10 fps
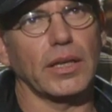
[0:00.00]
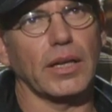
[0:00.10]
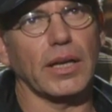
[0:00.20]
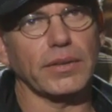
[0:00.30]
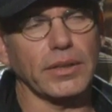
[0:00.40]

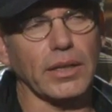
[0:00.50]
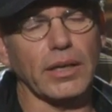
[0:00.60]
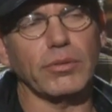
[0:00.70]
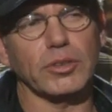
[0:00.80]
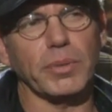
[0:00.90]
I think I
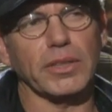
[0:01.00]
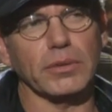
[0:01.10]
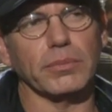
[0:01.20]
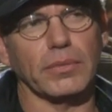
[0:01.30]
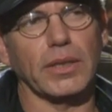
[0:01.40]
respect
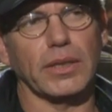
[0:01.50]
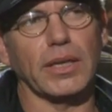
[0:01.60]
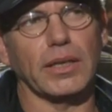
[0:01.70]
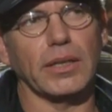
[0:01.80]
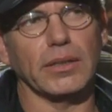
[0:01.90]
them
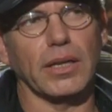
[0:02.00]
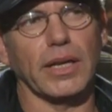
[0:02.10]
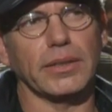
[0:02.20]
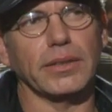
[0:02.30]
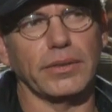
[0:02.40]
a
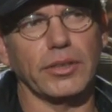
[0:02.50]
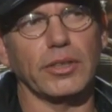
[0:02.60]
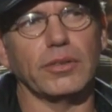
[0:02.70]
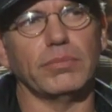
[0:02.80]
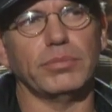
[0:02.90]
lot.
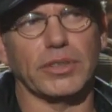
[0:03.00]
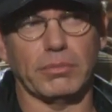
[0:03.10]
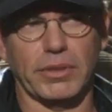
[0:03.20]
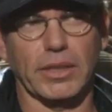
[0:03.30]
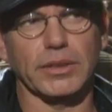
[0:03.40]
They're
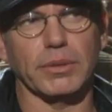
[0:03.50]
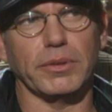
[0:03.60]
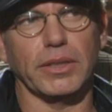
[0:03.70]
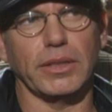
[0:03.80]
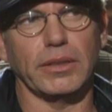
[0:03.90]
something else. I
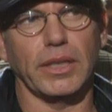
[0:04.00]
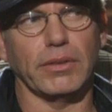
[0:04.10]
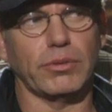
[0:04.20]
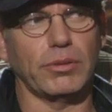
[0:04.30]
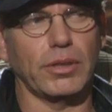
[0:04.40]
mean, they
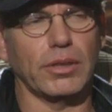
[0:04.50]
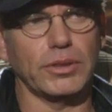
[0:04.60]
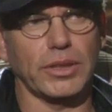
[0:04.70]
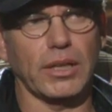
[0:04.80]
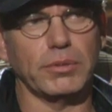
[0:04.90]
have a real hard
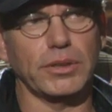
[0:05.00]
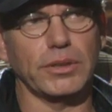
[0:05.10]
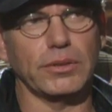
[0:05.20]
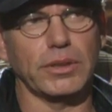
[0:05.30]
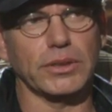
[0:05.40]
job to do,
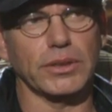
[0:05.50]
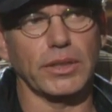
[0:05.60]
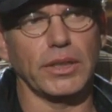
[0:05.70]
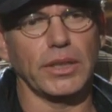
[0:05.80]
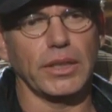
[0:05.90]
and
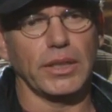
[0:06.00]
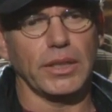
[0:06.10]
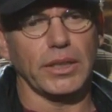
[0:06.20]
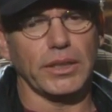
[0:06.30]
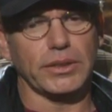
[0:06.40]

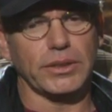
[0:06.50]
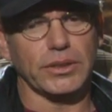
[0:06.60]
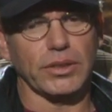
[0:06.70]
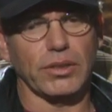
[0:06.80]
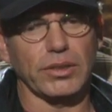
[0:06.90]
it's
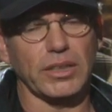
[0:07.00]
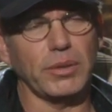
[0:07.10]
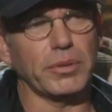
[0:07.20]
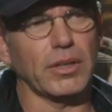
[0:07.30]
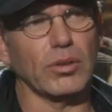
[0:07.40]
just hard to
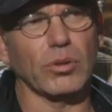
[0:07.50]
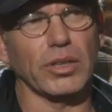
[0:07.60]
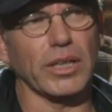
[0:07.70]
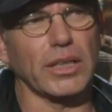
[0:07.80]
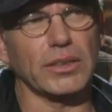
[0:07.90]
keep it all
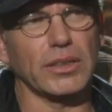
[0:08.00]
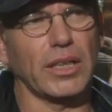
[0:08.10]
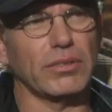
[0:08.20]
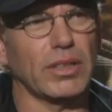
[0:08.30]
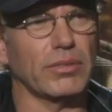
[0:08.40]
organized. And
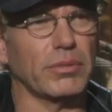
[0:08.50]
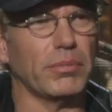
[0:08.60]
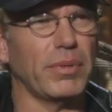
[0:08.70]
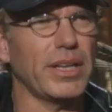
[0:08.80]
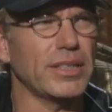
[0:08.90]
they have to have an
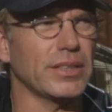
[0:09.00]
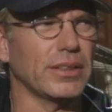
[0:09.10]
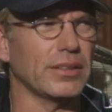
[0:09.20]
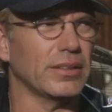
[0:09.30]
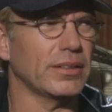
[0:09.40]

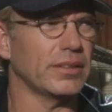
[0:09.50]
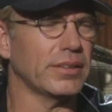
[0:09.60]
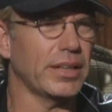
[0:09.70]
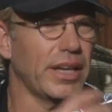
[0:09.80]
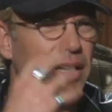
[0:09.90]
amazing
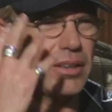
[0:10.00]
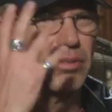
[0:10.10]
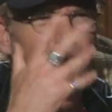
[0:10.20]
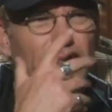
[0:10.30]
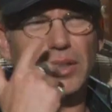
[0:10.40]
head
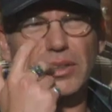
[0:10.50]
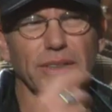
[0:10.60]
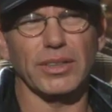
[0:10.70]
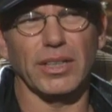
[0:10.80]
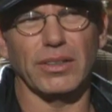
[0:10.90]
for
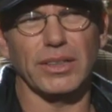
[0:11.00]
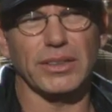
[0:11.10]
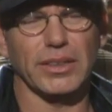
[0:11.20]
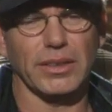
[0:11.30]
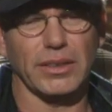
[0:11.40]
this. You know, it's